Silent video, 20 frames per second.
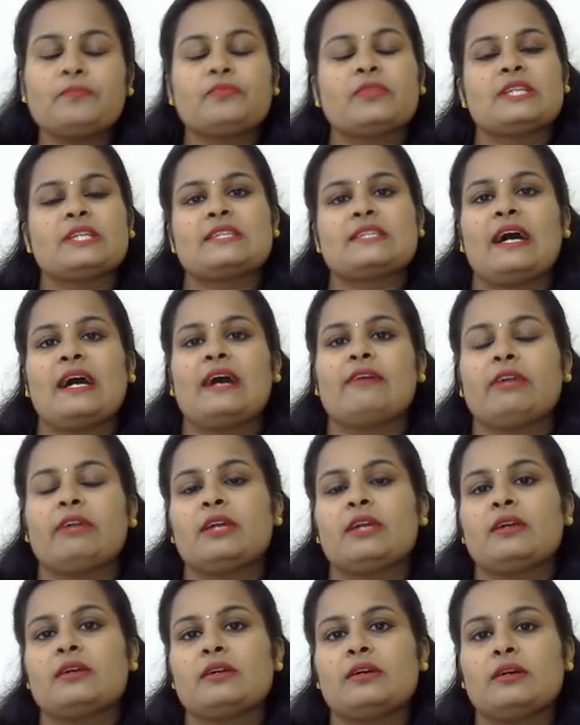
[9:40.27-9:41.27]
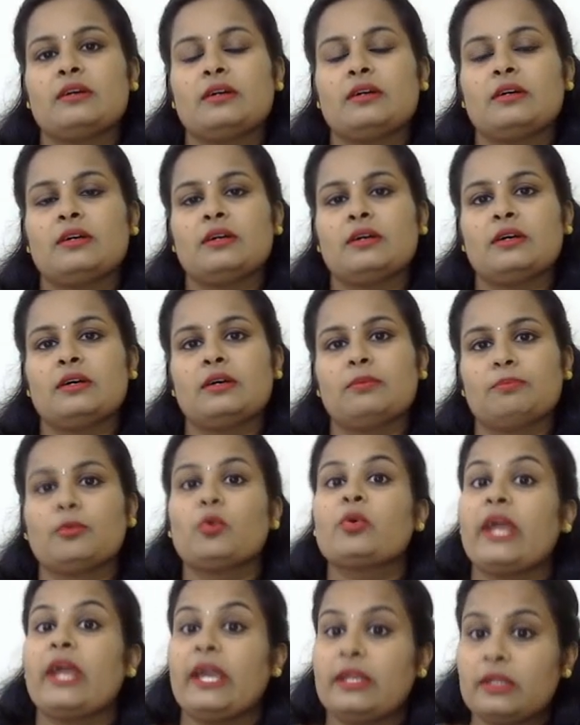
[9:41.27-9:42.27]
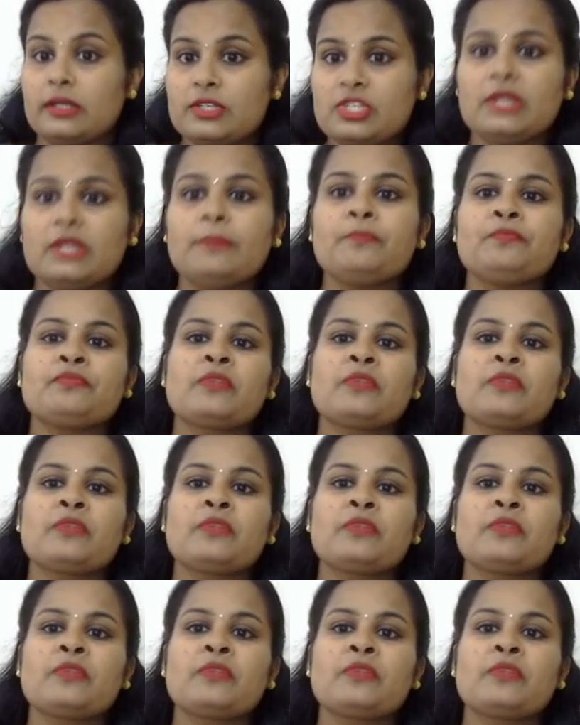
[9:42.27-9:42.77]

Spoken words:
it's having more energy.